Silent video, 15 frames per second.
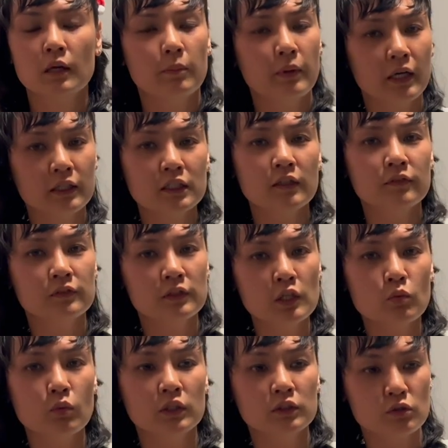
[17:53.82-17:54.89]
But I definitely
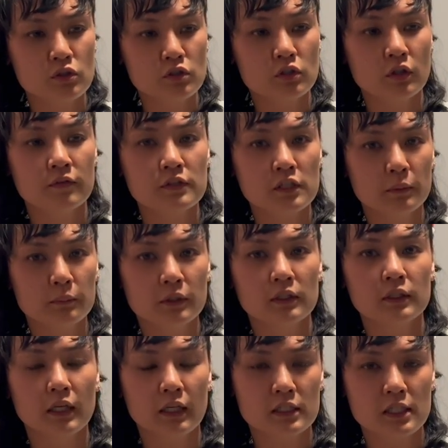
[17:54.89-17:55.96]
want to solve
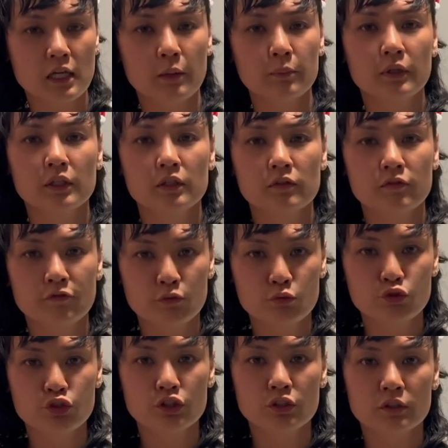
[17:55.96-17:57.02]
something that is coming in the
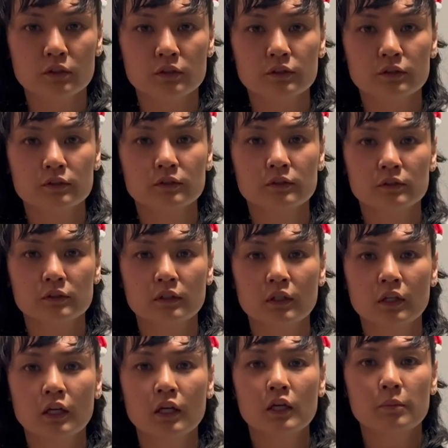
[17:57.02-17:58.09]
future.
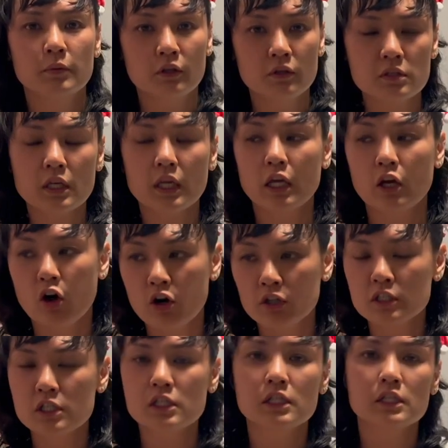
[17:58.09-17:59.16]
because I can
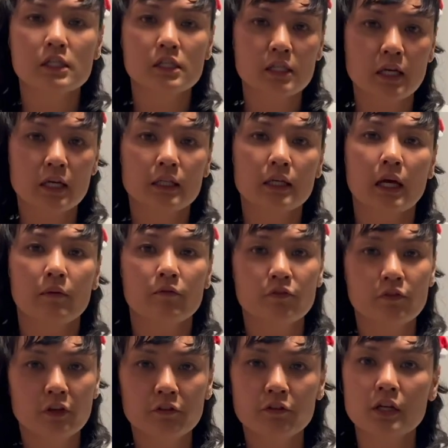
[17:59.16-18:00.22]
honestly say that I'm
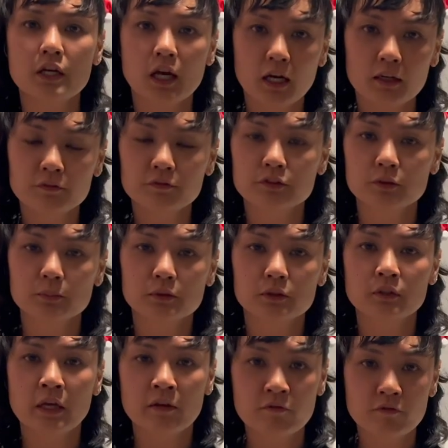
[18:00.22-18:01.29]
very
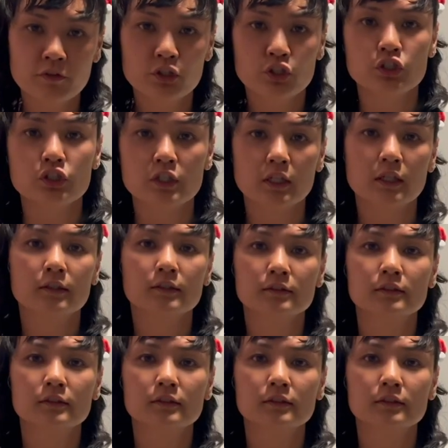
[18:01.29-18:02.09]
comfortable envisioning.